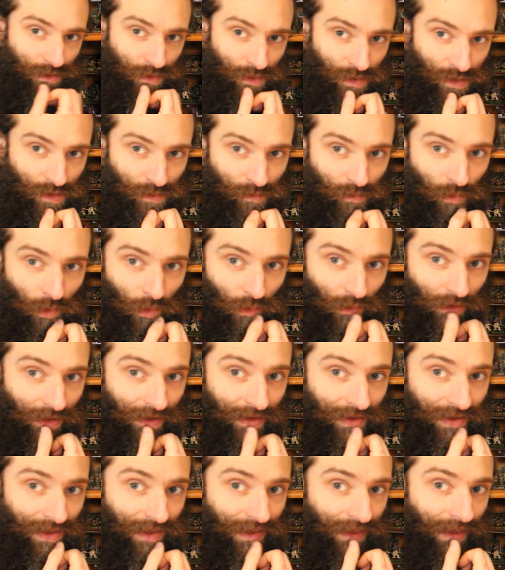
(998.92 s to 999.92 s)
to a
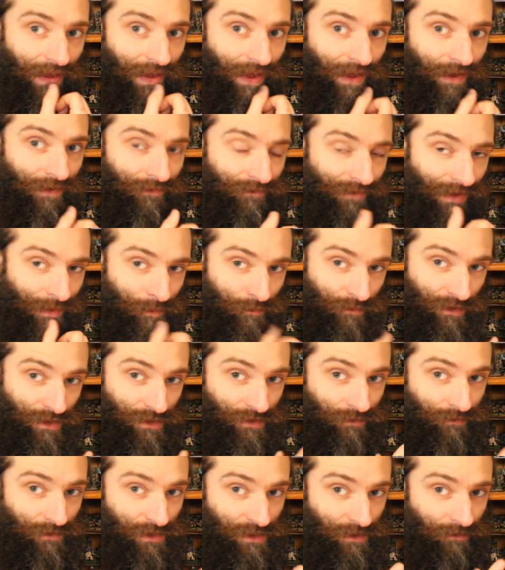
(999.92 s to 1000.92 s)
smaller fan brush,
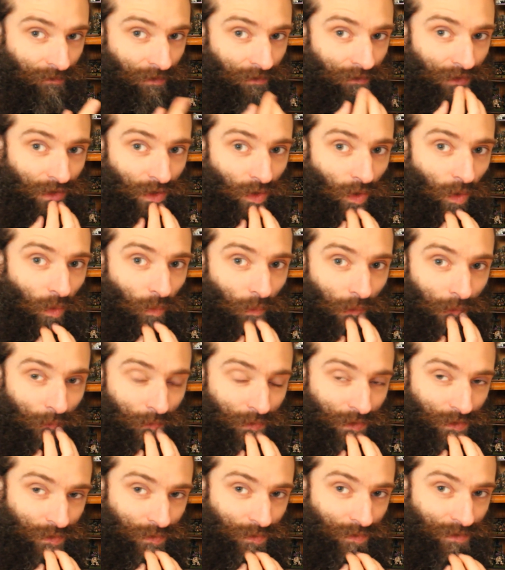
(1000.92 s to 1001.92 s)
of which I've only got one, which